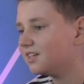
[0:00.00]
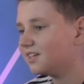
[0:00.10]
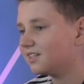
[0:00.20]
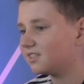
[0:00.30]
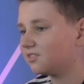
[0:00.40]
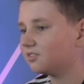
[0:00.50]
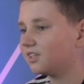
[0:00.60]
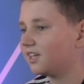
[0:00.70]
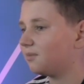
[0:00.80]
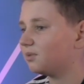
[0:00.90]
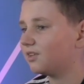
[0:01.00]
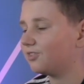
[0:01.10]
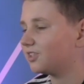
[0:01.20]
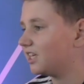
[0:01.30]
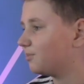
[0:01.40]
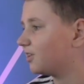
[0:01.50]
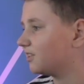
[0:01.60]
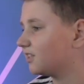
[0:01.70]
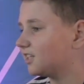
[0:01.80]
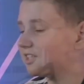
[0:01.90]
It's not like I play for a team or
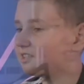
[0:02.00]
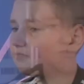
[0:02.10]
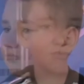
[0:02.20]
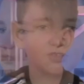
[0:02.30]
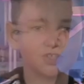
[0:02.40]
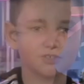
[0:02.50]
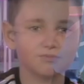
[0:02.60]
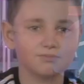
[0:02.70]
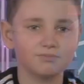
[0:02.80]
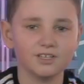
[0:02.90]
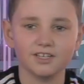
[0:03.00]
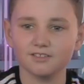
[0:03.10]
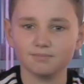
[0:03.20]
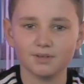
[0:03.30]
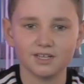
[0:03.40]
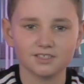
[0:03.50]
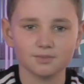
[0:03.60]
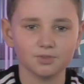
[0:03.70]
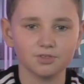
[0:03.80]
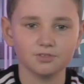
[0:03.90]
anything. I just shoot
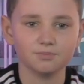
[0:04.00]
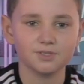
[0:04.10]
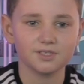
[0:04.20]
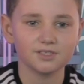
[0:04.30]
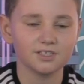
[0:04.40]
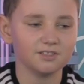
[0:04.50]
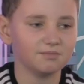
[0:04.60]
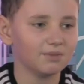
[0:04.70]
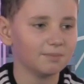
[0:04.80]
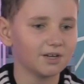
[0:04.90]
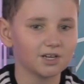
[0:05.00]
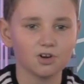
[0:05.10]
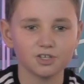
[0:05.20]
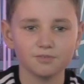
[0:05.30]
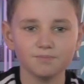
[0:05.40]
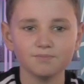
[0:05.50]
basketball hoops in my back garden.